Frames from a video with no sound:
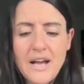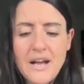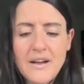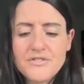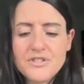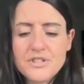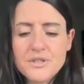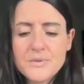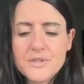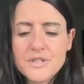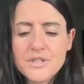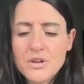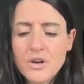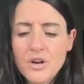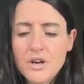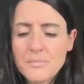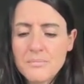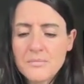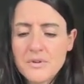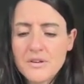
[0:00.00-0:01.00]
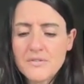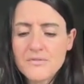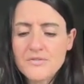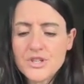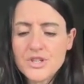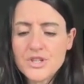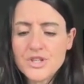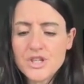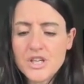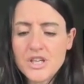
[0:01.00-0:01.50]
After you escorted me off
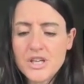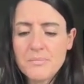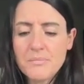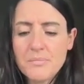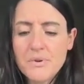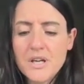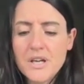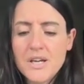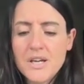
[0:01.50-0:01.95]
the ship